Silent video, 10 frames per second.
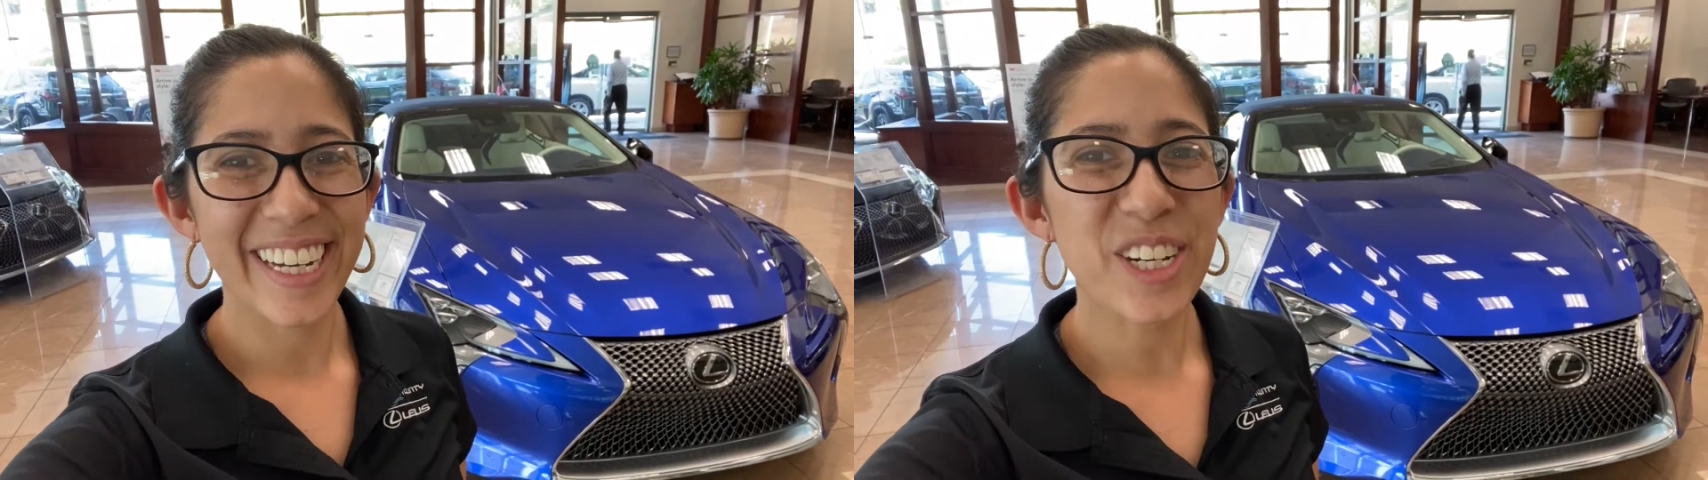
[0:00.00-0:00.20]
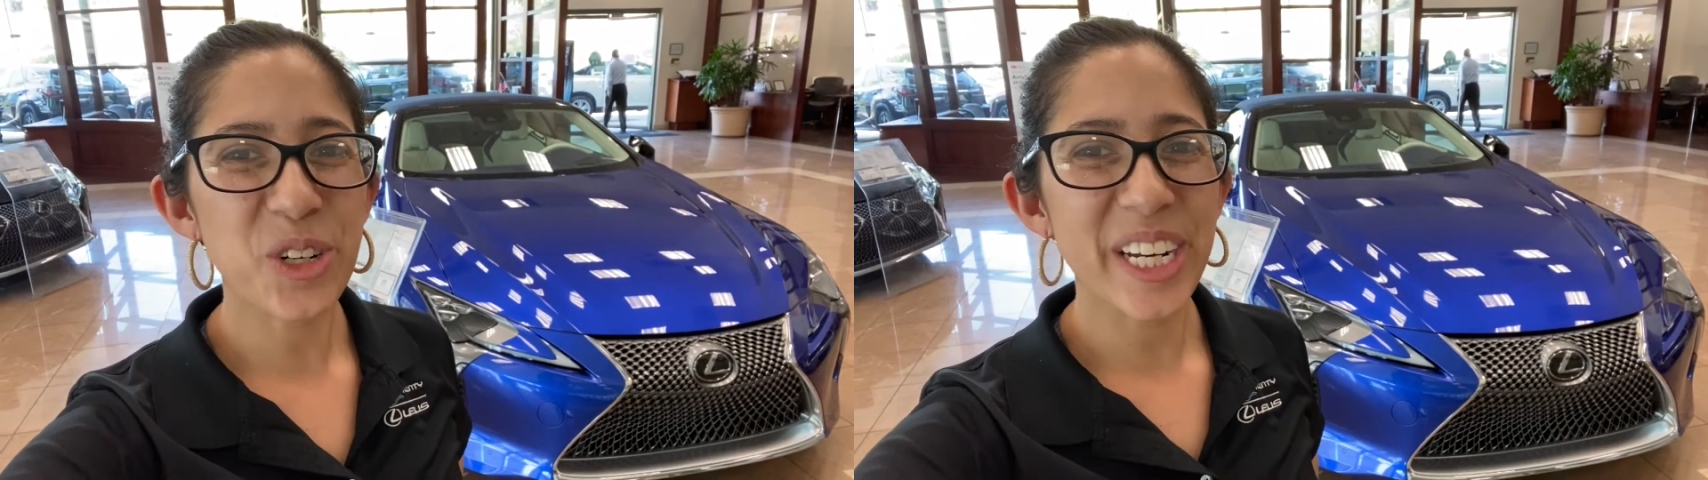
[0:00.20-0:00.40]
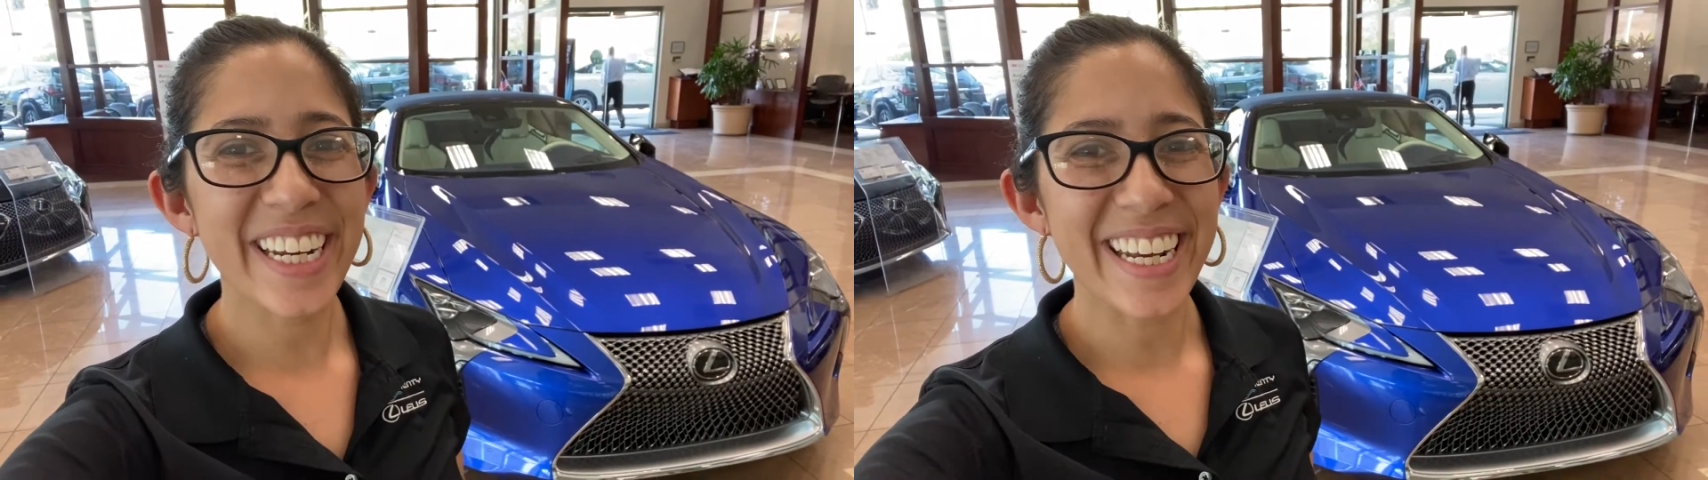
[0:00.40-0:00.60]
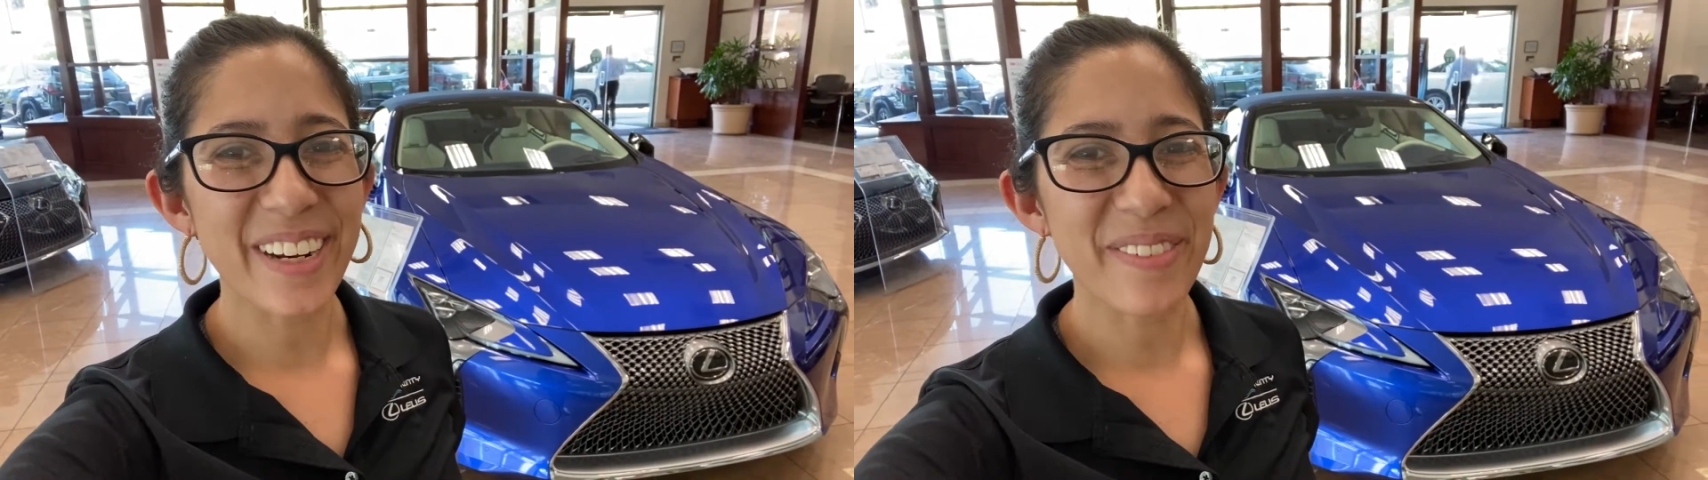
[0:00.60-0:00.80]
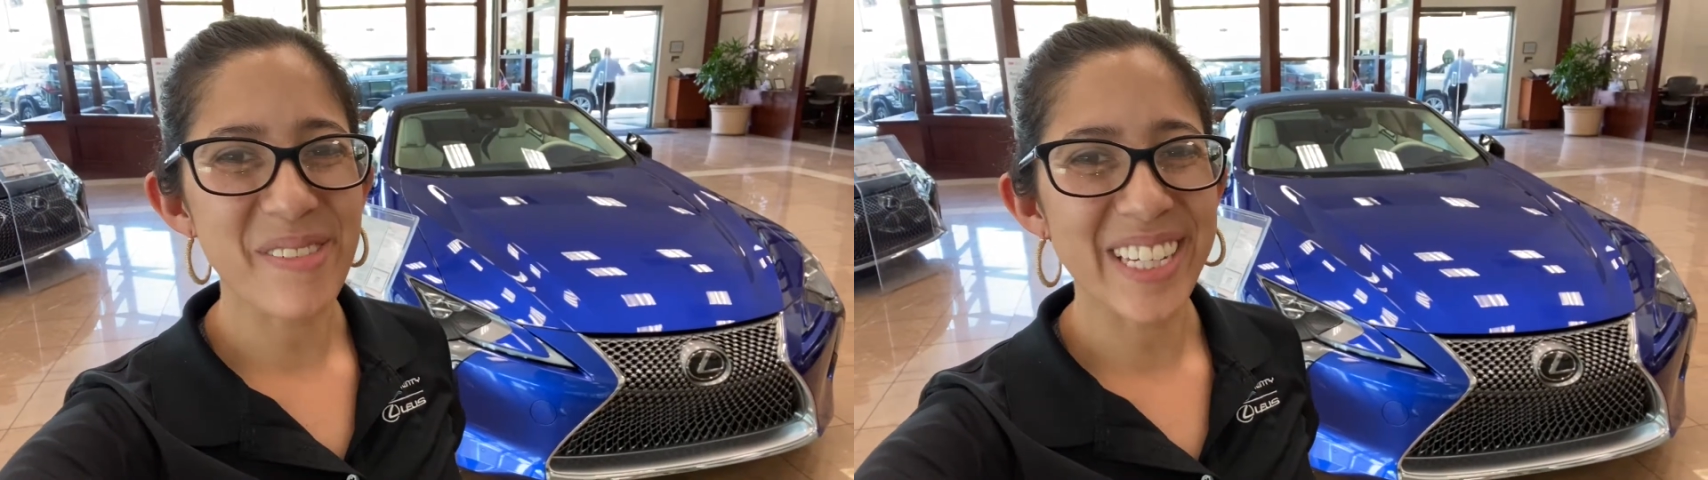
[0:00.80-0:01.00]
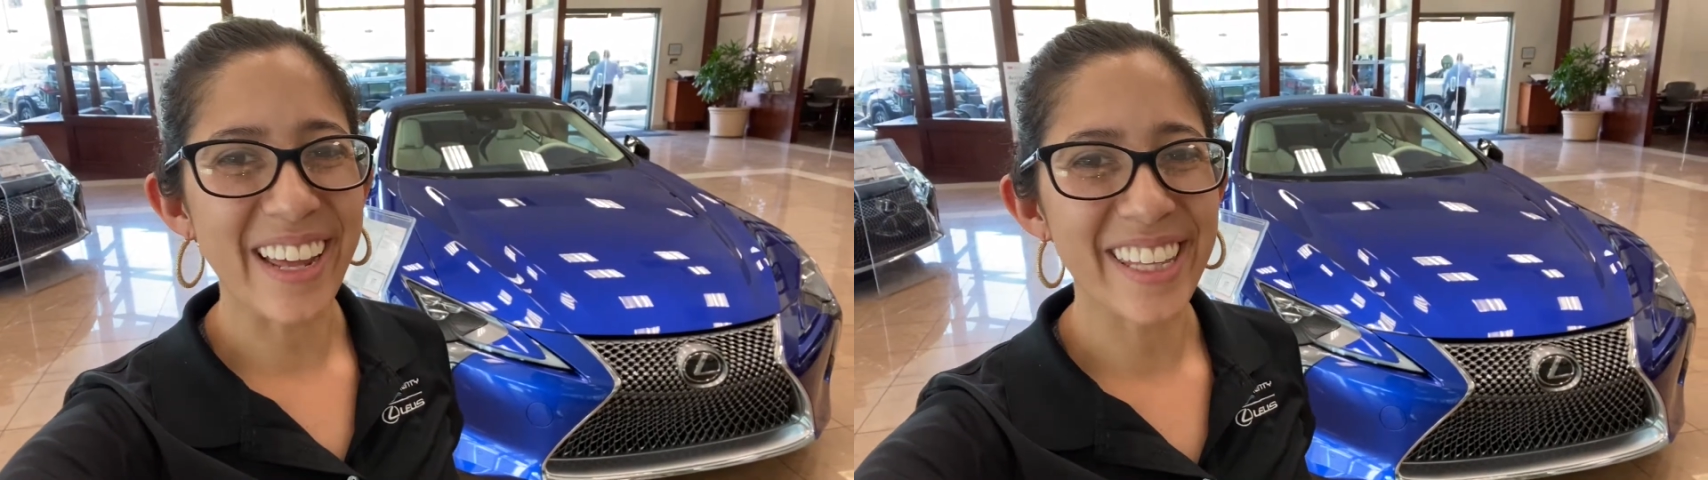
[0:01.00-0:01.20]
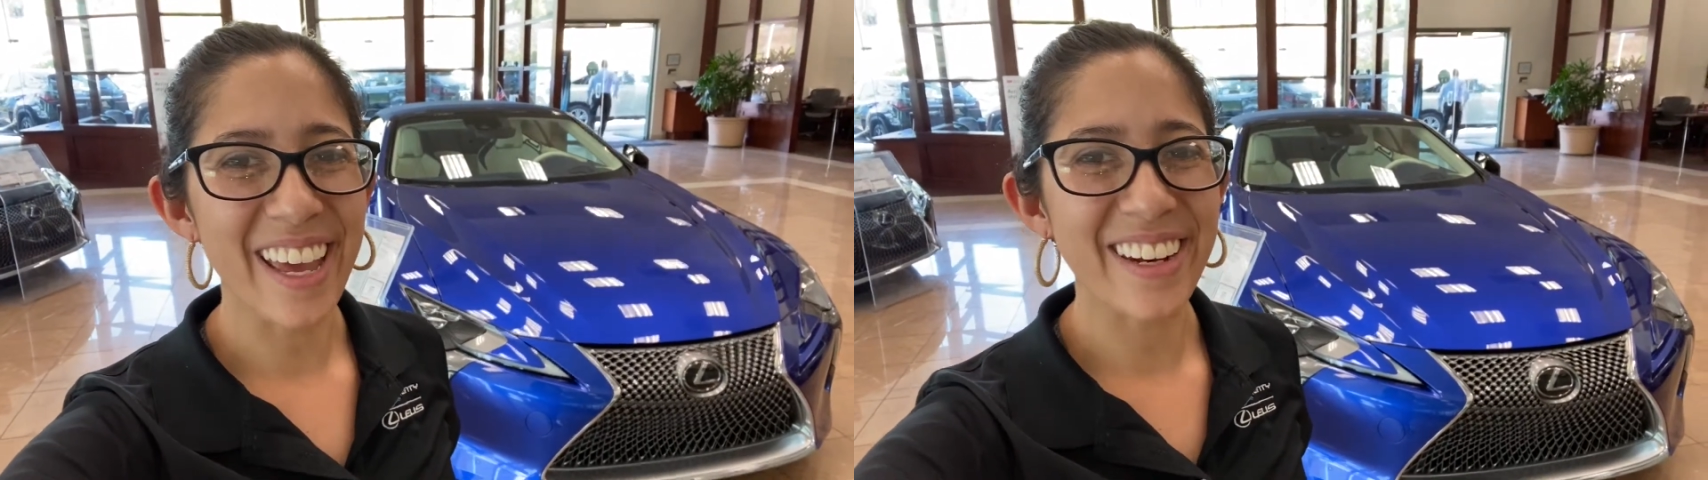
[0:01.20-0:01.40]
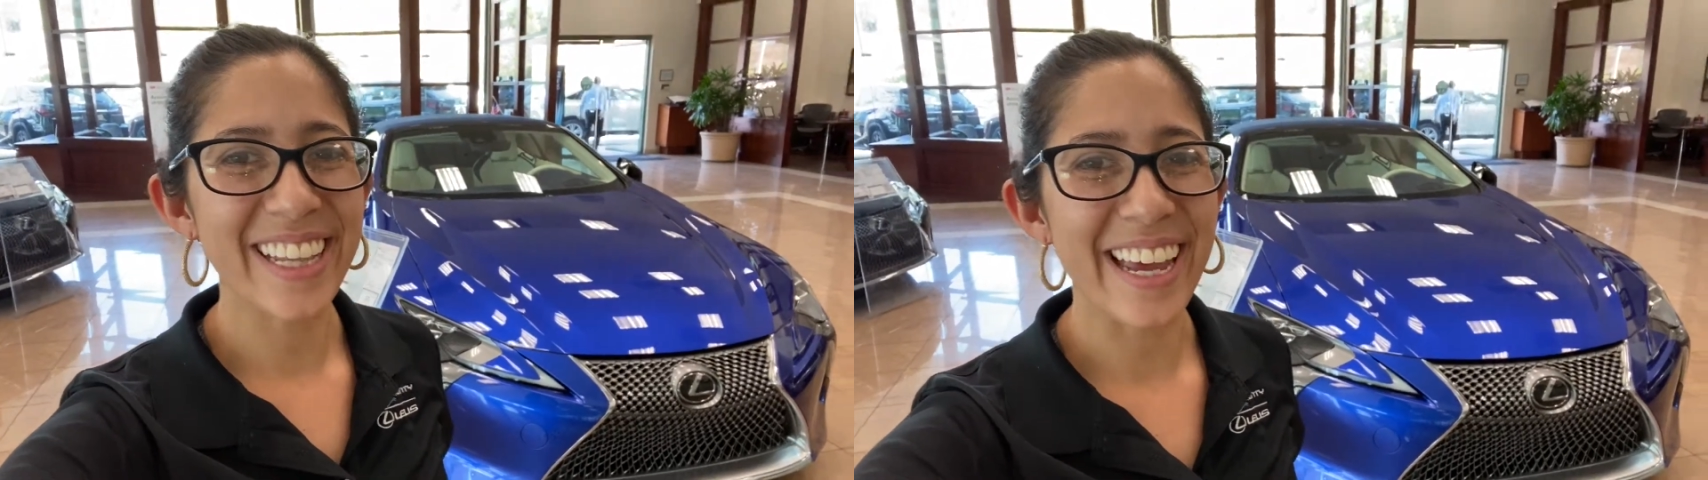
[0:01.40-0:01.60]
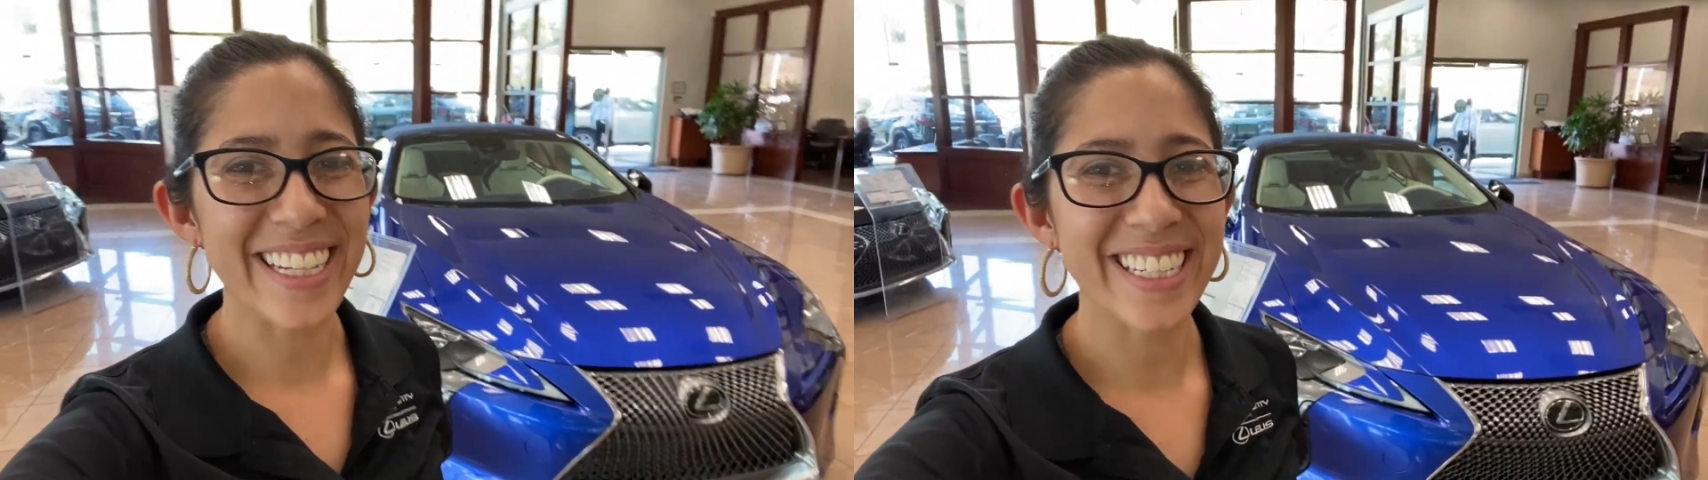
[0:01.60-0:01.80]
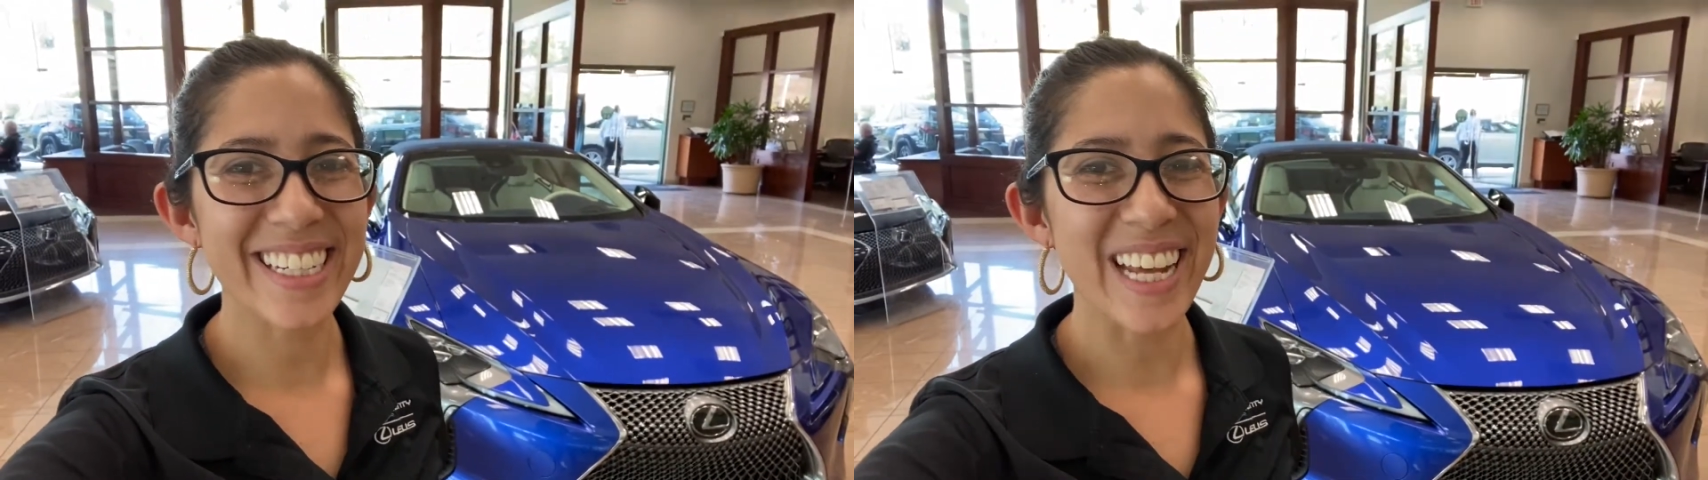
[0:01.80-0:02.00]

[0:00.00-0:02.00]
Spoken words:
Katrina here from South County Lexus.